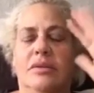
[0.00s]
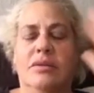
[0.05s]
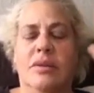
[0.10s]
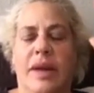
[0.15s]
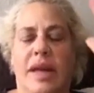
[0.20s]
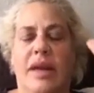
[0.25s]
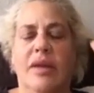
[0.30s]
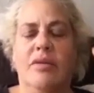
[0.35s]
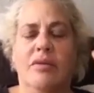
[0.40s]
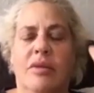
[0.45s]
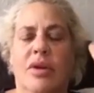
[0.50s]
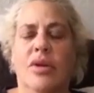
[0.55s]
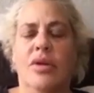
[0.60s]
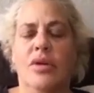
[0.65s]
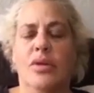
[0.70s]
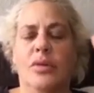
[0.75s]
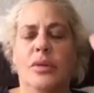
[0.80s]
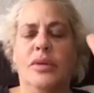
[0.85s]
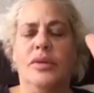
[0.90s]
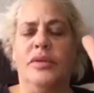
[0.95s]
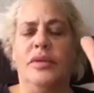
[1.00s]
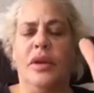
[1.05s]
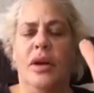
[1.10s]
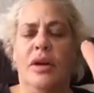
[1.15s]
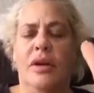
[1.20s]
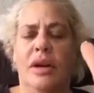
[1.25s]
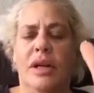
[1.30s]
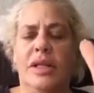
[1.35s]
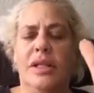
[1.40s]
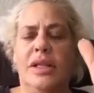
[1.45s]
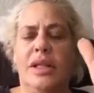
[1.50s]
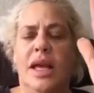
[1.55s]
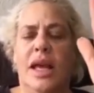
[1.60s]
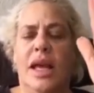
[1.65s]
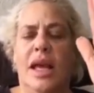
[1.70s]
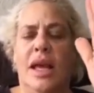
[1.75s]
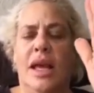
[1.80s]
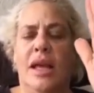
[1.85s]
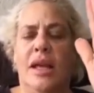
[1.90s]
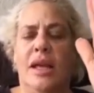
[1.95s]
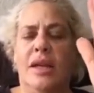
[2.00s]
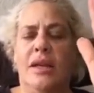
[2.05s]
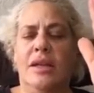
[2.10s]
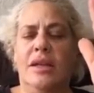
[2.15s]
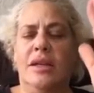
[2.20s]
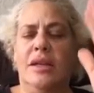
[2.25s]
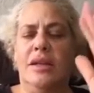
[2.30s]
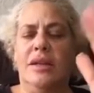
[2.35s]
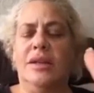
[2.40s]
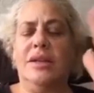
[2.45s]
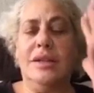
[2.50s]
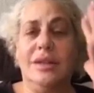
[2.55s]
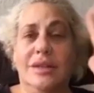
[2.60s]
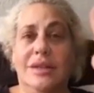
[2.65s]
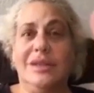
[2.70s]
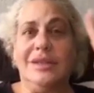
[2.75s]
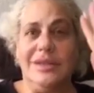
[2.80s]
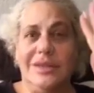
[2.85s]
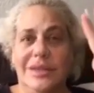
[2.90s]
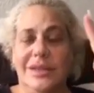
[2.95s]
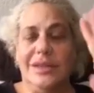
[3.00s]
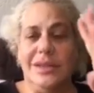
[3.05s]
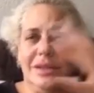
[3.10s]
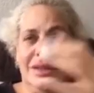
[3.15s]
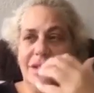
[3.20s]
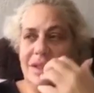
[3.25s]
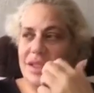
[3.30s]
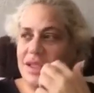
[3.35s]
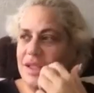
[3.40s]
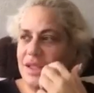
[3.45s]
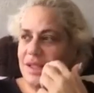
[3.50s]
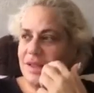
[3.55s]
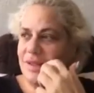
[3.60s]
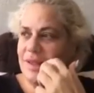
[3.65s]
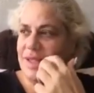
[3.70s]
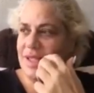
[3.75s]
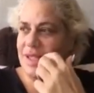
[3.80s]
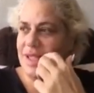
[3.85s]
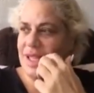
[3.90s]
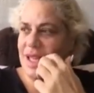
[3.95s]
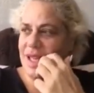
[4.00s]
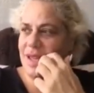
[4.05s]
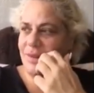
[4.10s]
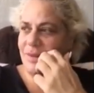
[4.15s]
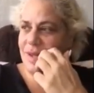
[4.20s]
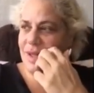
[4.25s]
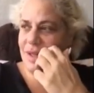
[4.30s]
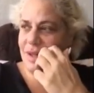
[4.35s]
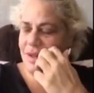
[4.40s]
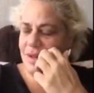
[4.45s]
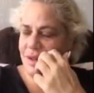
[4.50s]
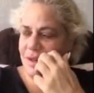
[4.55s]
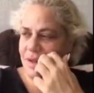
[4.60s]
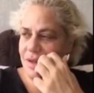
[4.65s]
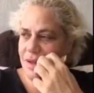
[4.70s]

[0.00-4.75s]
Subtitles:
wait, Rome, Florence, and what's the other one?